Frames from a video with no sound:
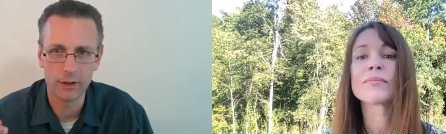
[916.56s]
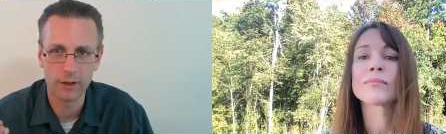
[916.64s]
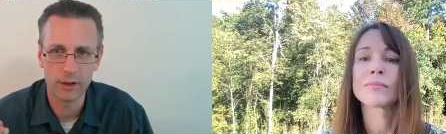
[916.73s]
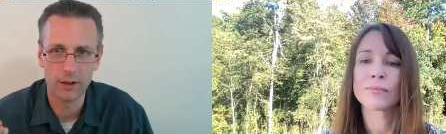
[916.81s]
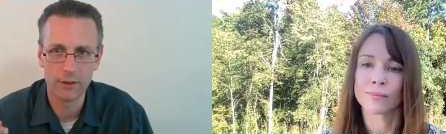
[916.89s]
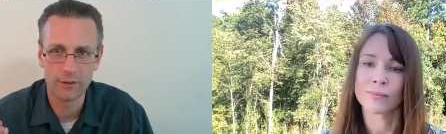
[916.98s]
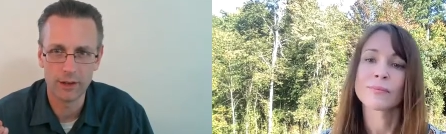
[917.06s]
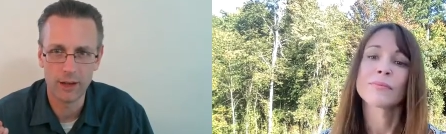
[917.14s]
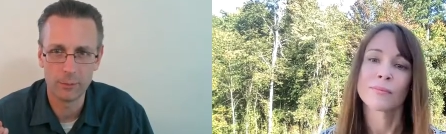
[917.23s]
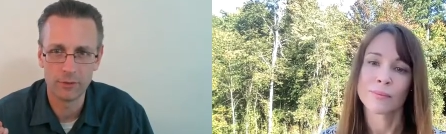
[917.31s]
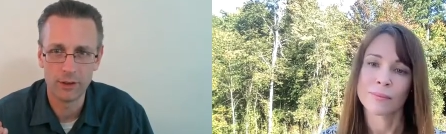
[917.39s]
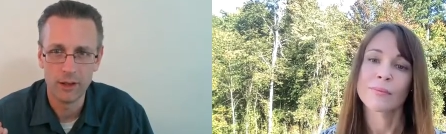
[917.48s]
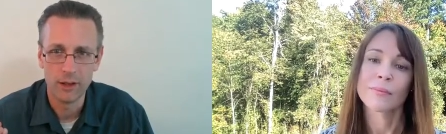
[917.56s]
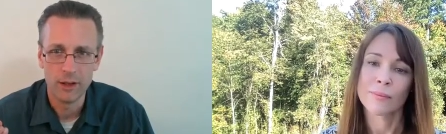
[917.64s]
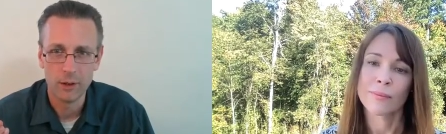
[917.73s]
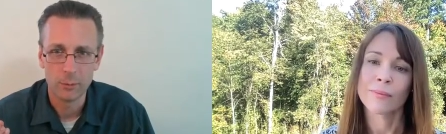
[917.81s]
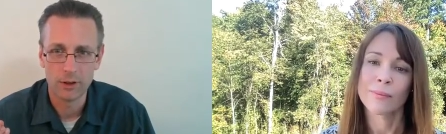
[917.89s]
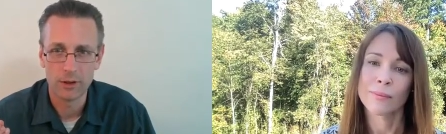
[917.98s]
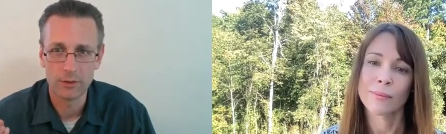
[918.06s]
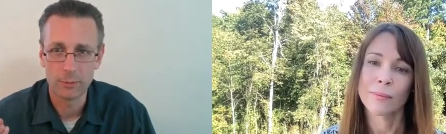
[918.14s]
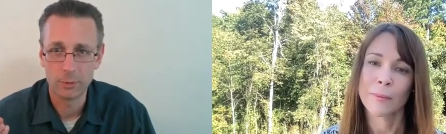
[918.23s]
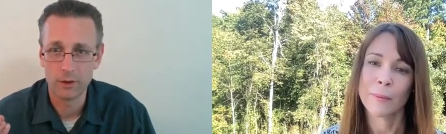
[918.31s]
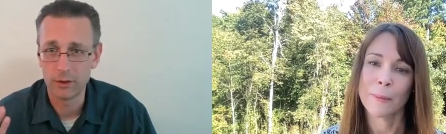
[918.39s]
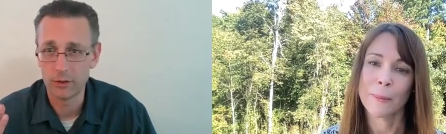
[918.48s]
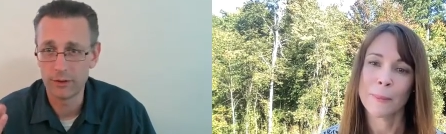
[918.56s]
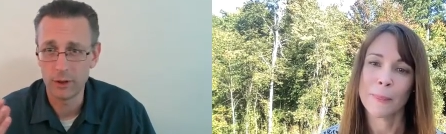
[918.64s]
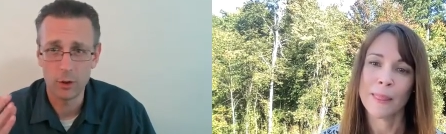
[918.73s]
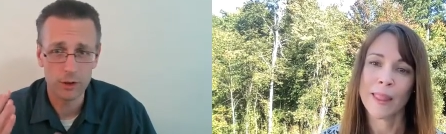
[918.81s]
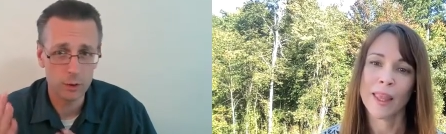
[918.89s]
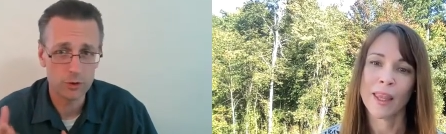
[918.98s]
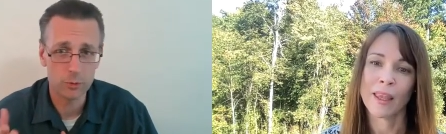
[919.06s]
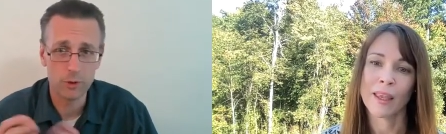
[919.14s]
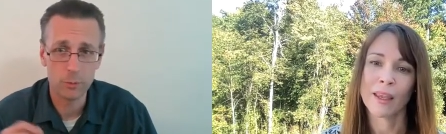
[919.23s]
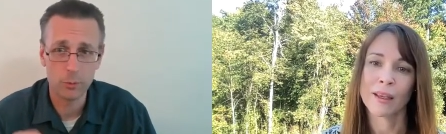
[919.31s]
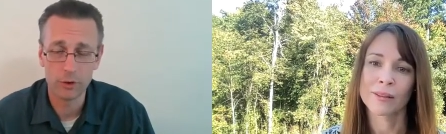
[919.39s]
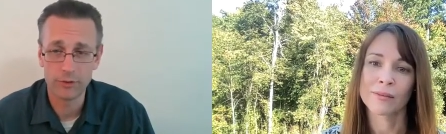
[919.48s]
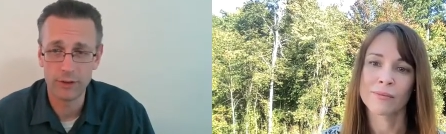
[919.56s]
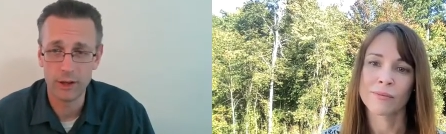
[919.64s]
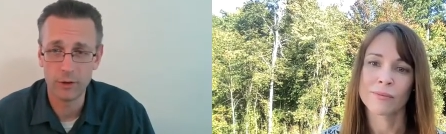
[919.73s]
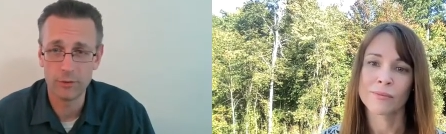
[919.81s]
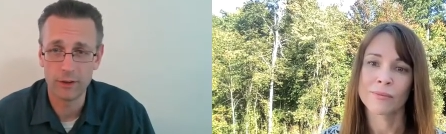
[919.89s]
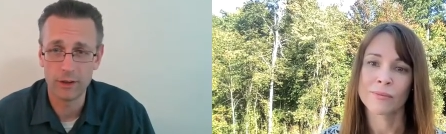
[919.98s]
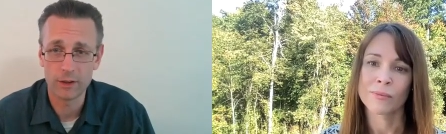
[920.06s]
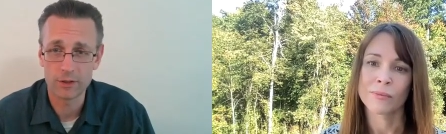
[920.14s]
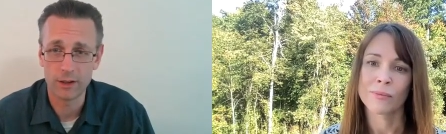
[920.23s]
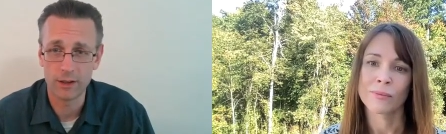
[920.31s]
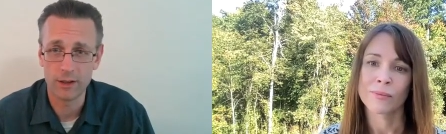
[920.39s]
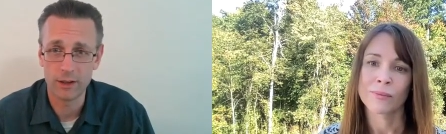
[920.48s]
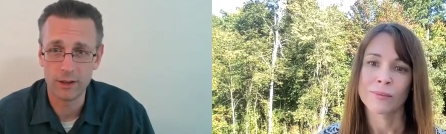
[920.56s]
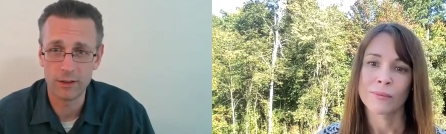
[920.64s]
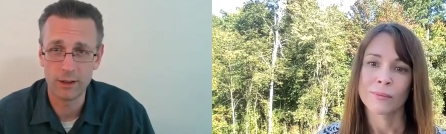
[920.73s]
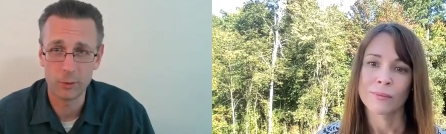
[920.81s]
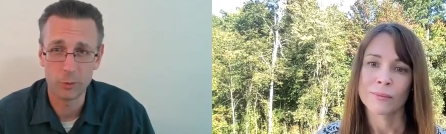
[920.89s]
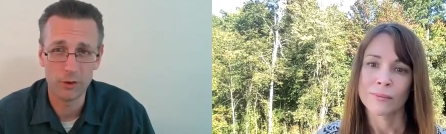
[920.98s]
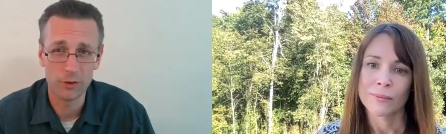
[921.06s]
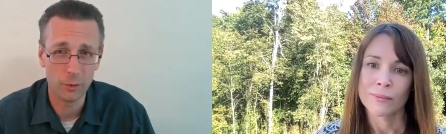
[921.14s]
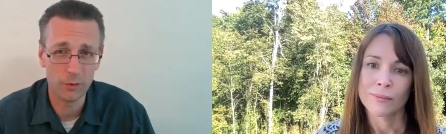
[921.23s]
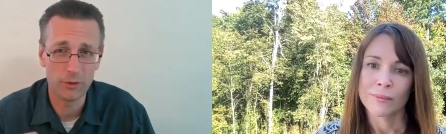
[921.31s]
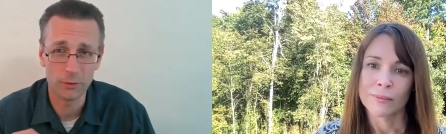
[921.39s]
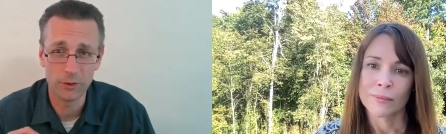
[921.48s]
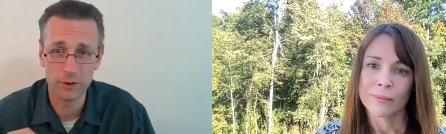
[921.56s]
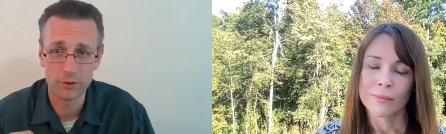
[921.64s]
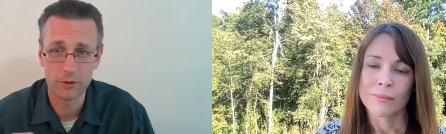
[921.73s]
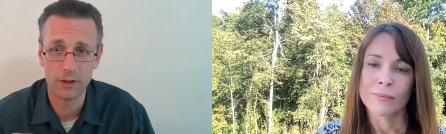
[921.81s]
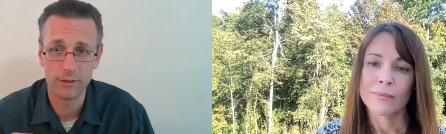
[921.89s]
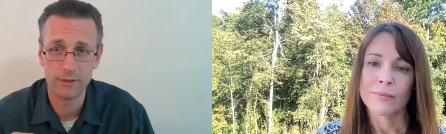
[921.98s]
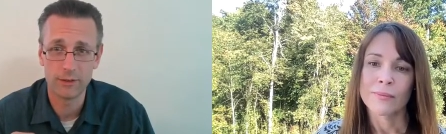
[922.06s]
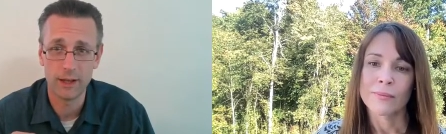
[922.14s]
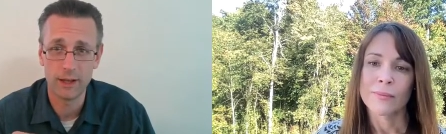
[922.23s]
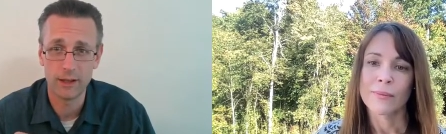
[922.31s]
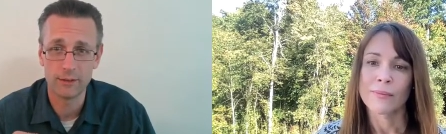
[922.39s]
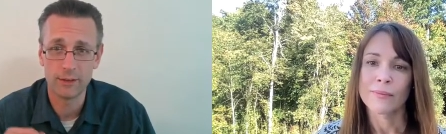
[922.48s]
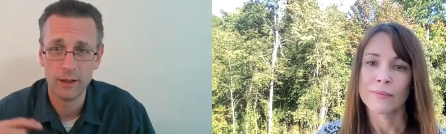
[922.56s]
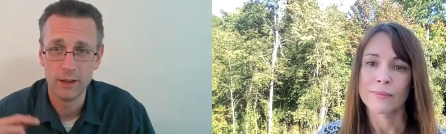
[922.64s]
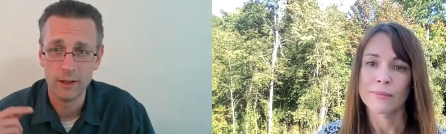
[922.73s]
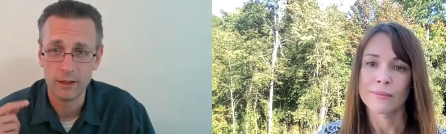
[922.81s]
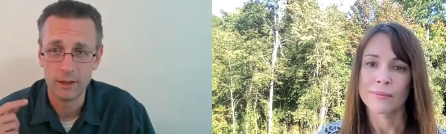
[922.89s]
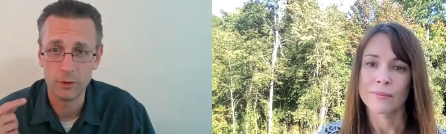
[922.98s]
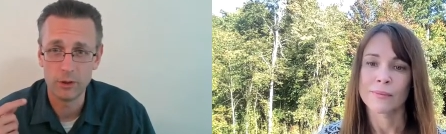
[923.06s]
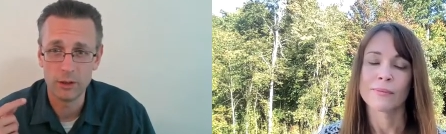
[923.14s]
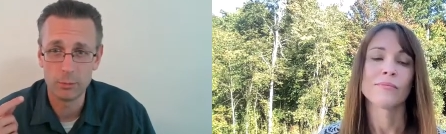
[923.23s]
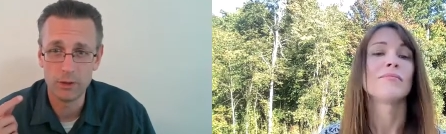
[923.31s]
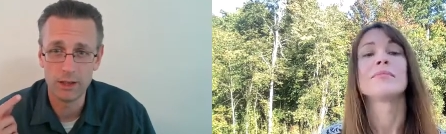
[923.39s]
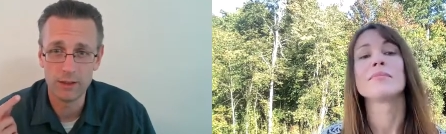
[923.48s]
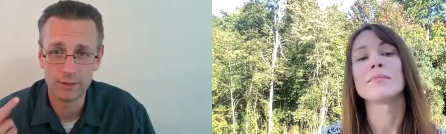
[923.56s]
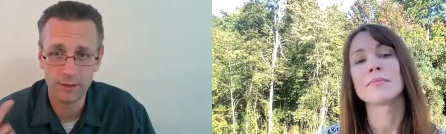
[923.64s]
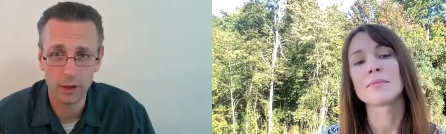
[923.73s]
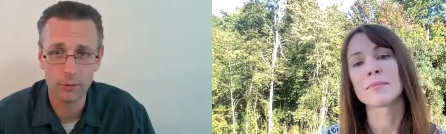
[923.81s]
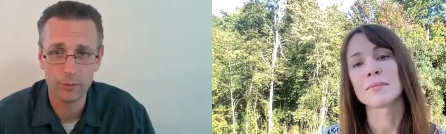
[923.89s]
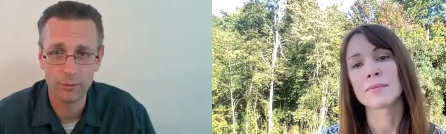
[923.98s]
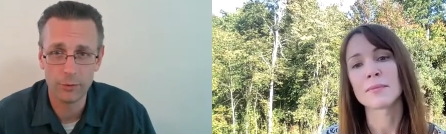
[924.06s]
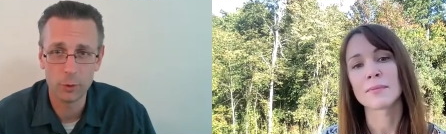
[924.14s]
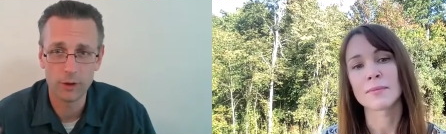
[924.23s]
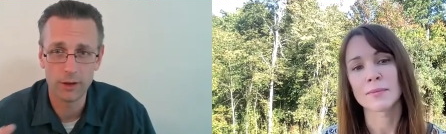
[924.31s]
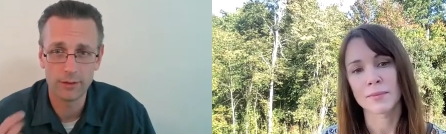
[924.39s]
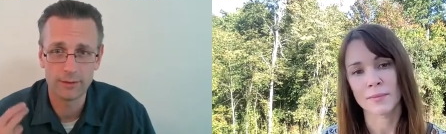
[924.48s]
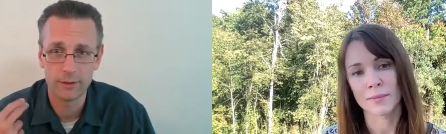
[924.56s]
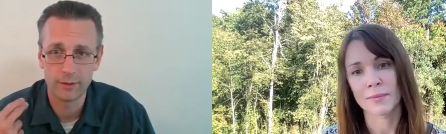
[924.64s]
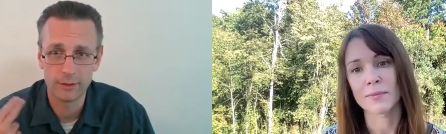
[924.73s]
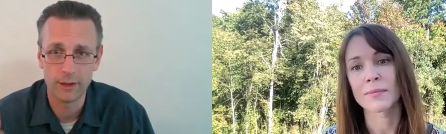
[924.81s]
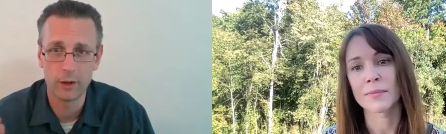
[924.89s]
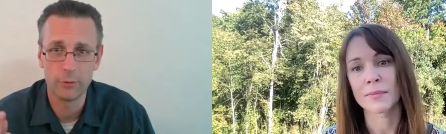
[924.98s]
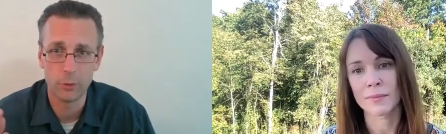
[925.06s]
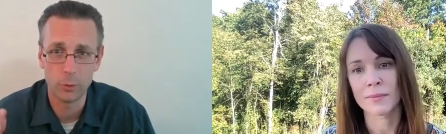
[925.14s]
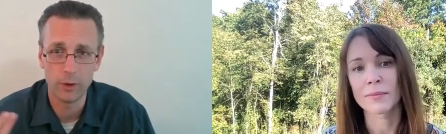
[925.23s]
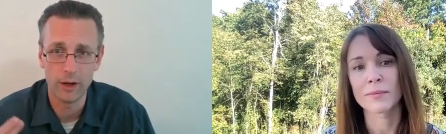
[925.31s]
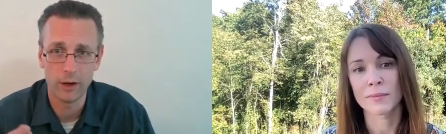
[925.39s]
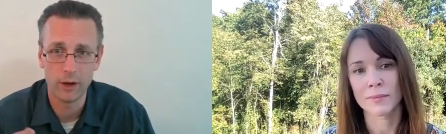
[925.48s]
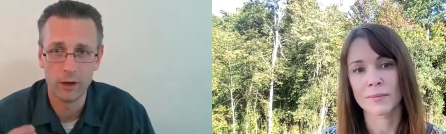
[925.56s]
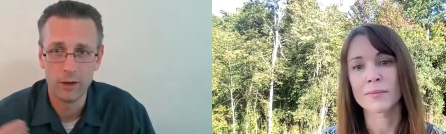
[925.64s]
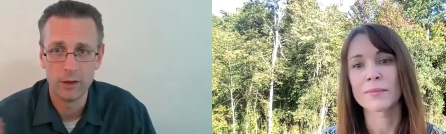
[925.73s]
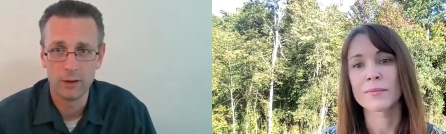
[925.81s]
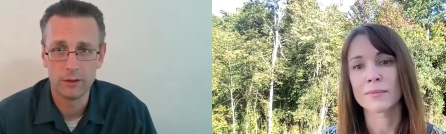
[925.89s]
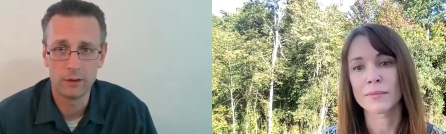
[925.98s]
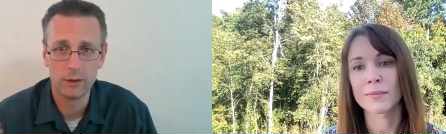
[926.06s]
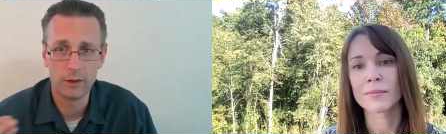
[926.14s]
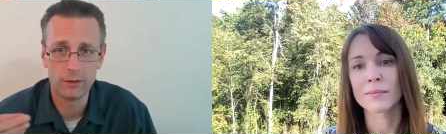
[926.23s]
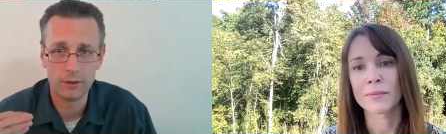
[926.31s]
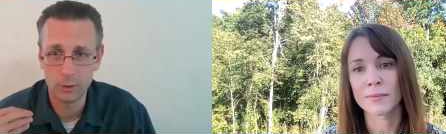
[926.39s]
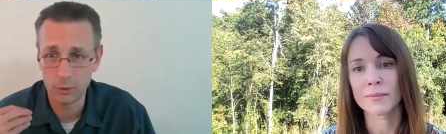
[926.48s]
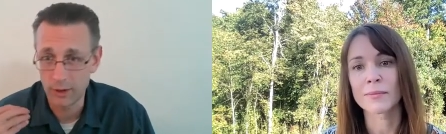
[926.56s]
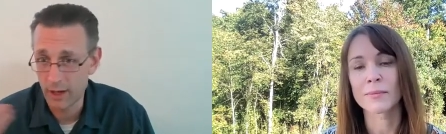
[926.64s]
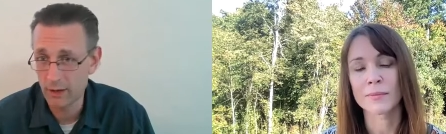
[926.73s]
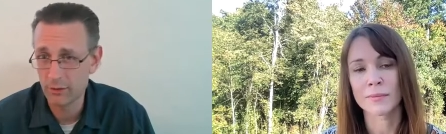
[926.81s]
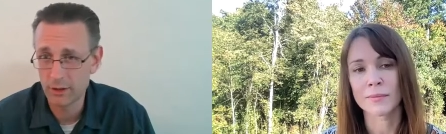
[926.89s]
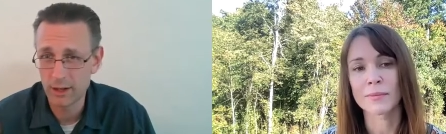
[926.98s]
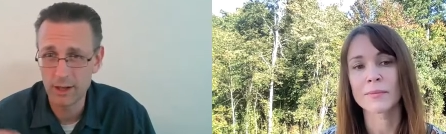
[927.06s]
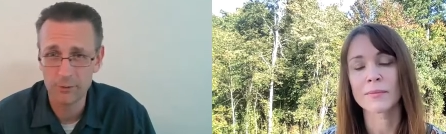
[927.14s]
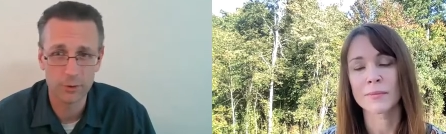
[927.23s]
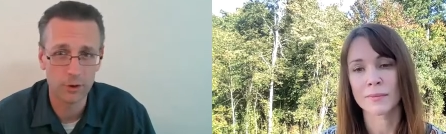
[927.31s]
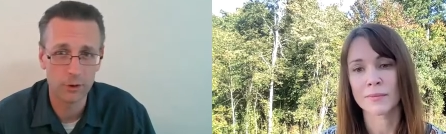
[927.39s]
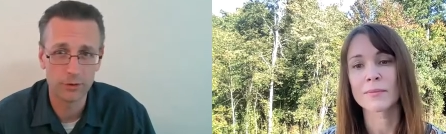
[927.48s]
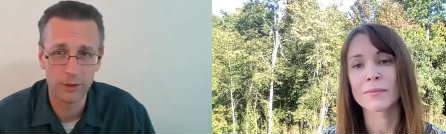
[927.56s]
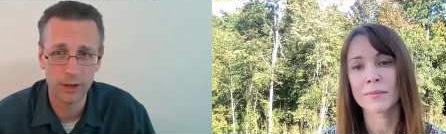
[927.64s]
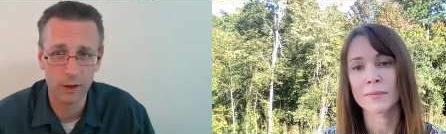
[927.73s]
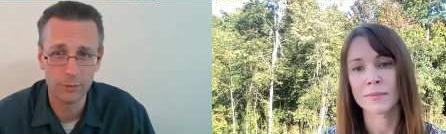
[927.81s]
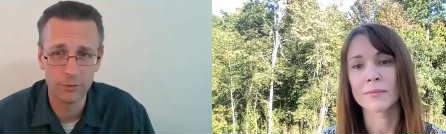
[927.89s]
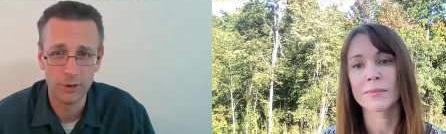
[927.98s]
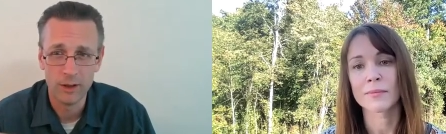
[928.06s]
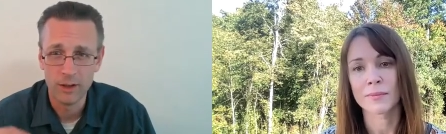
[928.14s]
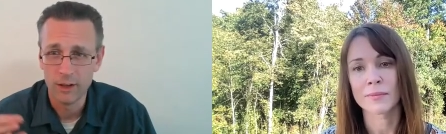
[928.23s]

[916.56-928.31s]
Speaker 1: a lot of the times because they'll say oh you should be more selfish and and i think well no what they're really trying to say is you need to be self-focused self-aware you need to advocate for yourself.